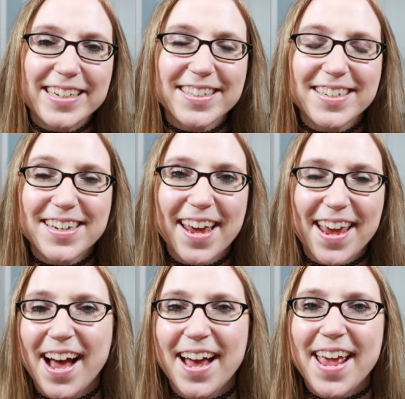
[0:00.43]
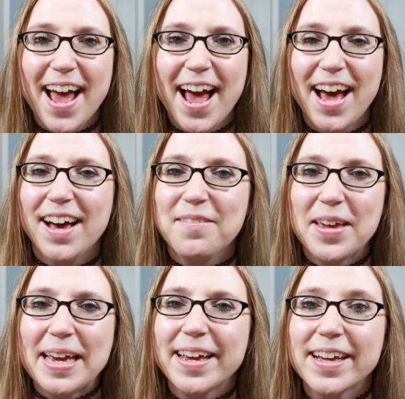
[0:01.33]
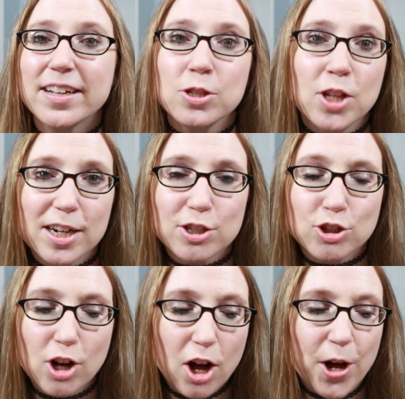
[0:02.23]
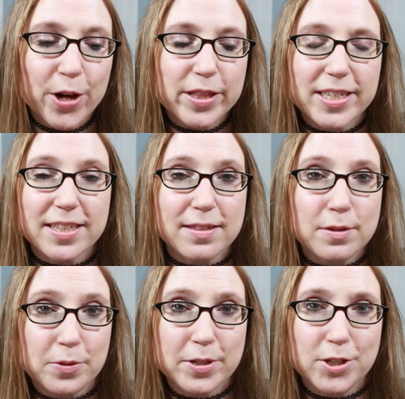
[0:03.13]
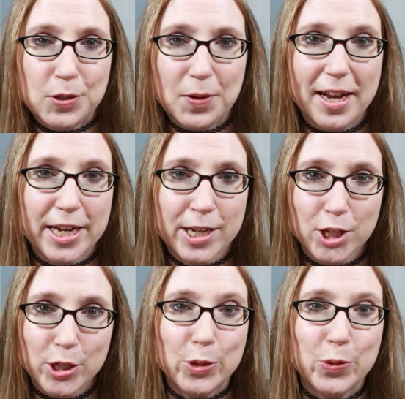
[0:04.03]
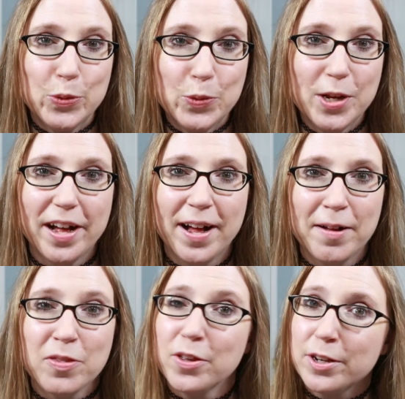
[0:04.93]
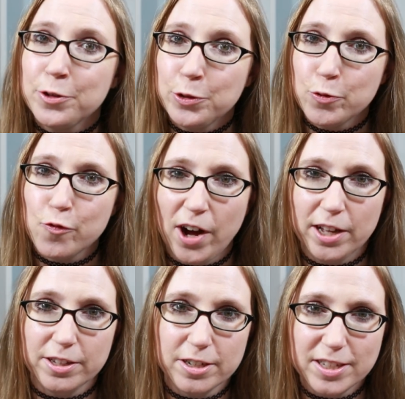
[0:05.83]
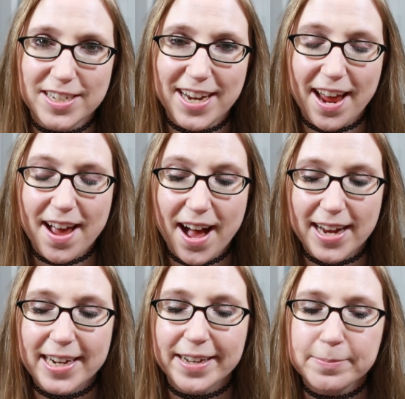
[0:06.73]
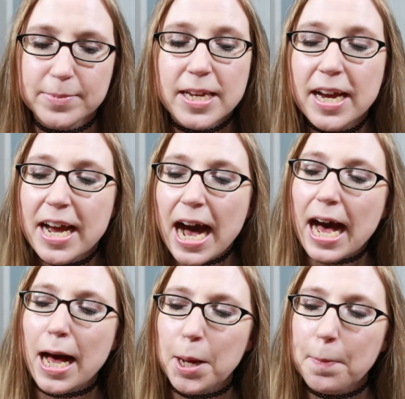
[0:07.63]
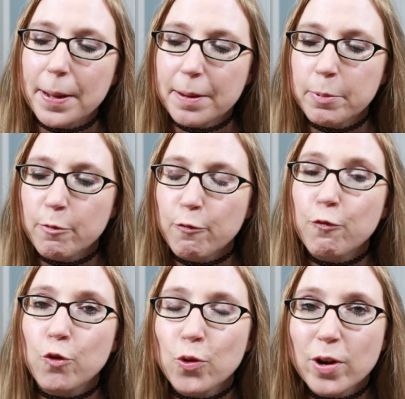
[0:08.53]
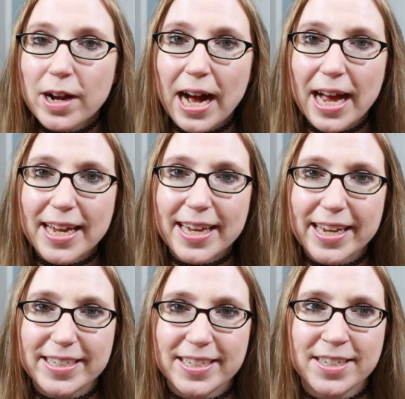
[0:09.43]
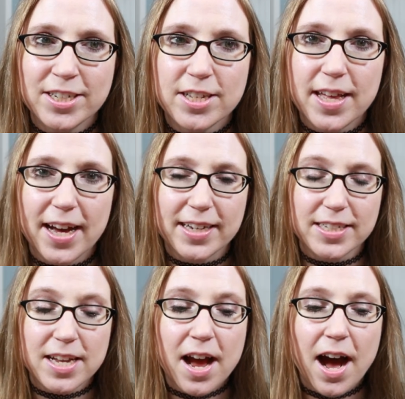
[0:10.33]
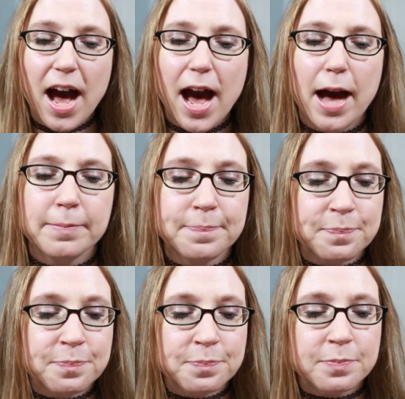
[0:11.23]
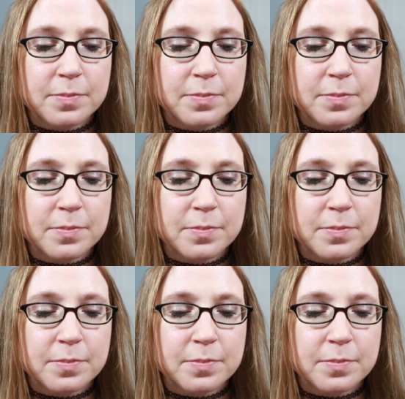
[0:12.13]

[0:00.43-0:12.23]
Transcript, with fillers: guys, today I have a Lush haul. This is going to include um, the new Father's Day items. Uh, but before I get into that, um,